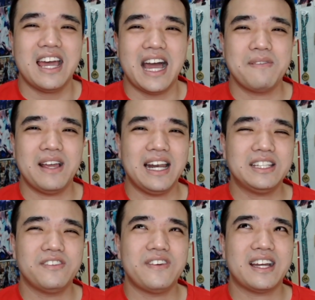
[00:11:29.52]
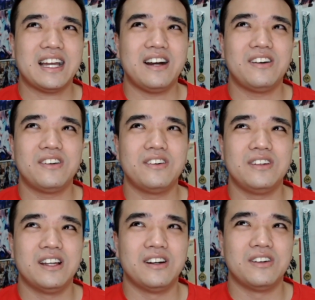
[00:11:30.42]
I mean, I like the fact how,
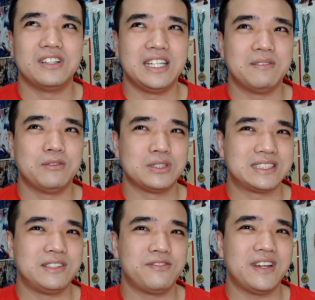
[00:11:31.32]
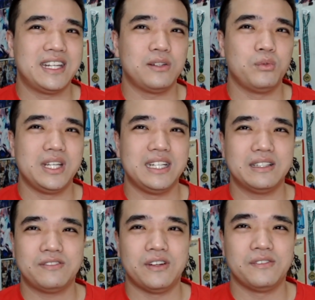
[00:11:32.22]
you know, NINYM was defending
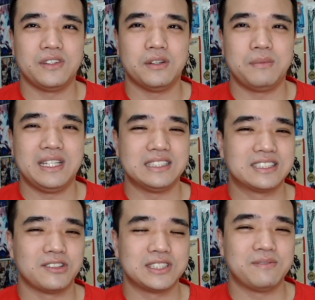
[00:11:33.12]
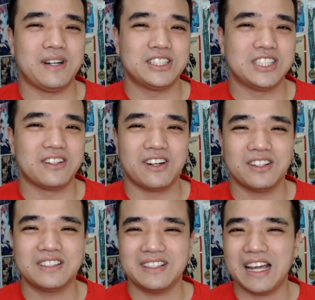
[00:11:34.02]
Wein from, you know, being insulted by
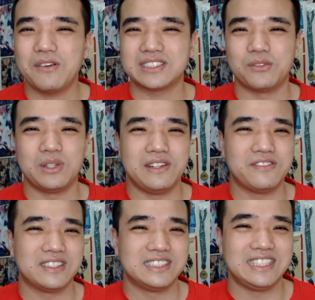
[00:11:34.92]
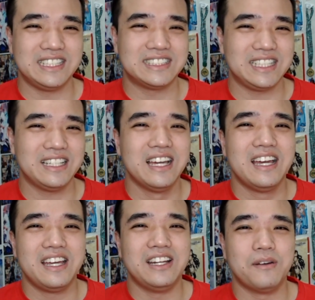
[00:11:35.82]
Gerald. That was a really fun scene.
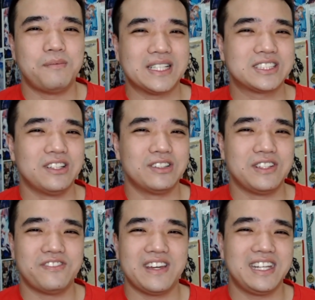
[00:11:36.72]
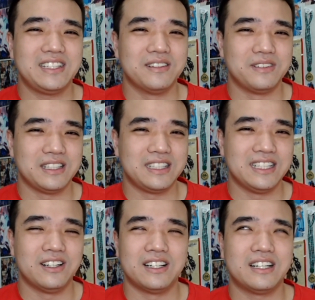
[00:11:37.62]
You know, best girl defending
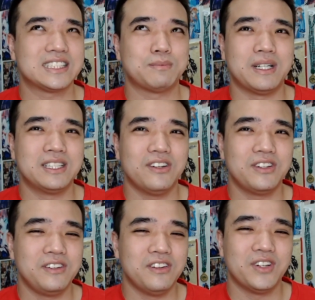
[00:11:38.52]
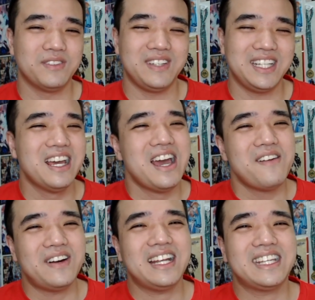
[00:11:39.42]
her husband though, you know what I mean?
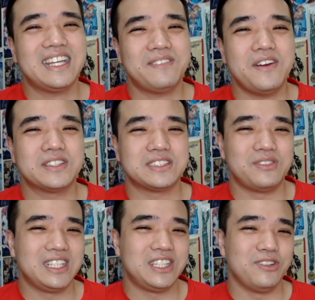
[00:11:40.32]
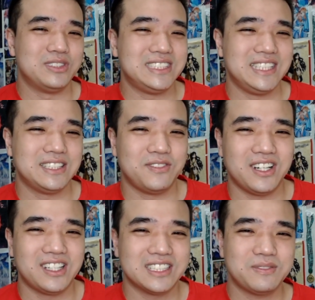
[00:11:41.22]
But it was a really cute scene, to
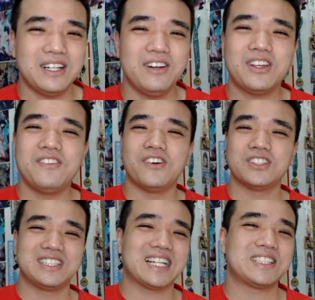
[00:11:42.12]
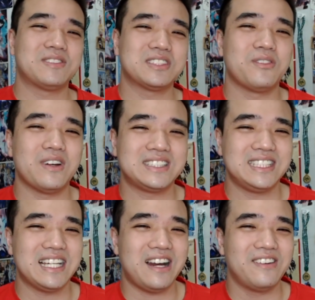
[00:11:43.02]
be honest. But looking forward to the next episode, we'll
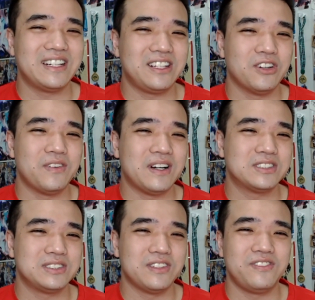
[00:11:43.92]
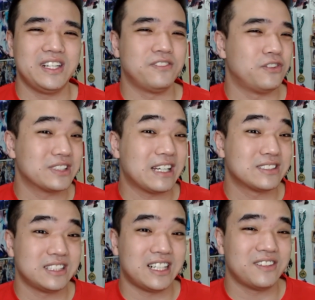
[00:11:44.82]
see how they go about to defeat a
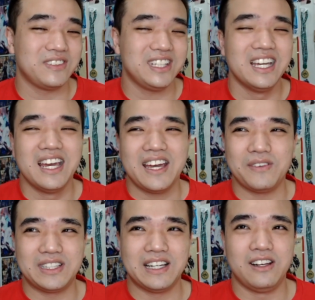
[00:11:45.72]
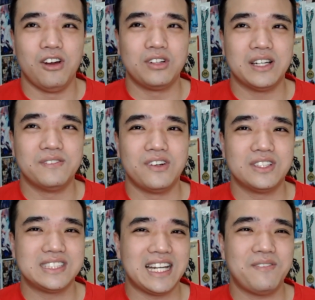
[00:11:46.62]
4,000 army with their low
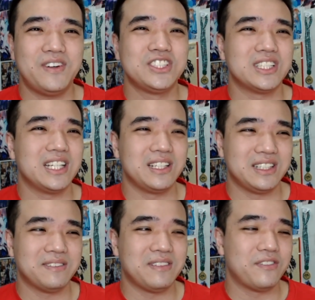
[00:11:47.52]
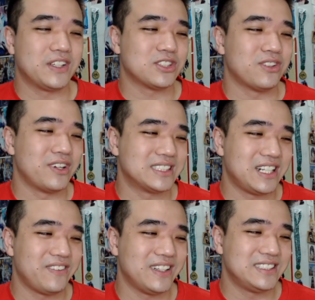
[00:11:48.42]
numbers. And I'm pretty sure they can come out victorious
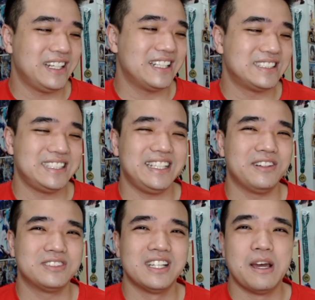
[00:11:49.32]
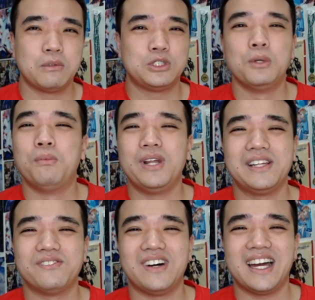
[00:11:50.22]
anyways. You can see those two
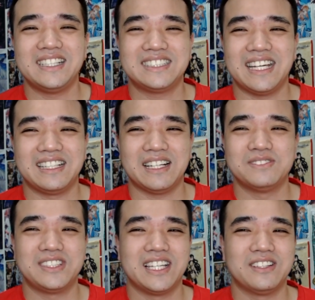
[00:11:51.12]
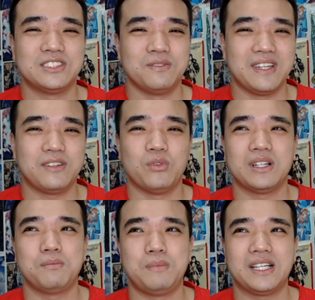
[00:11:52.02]
brilliant minds can come together to make
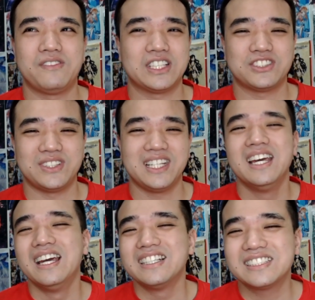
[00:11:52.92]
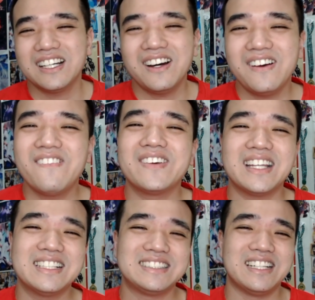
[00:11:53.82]
one big victory. So with
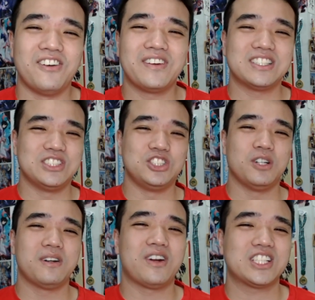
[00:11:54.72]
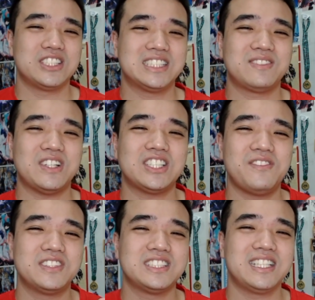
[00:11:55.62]
that said, I hope you guys enjoy my reaction, smash the
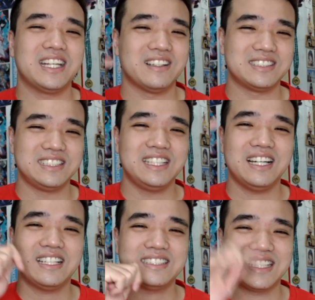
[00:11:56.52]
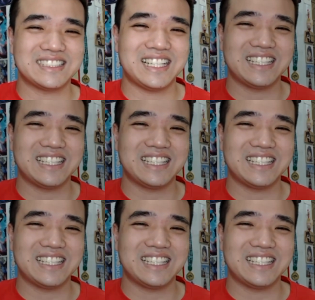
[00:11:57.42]
button, and I'll see you guys next time.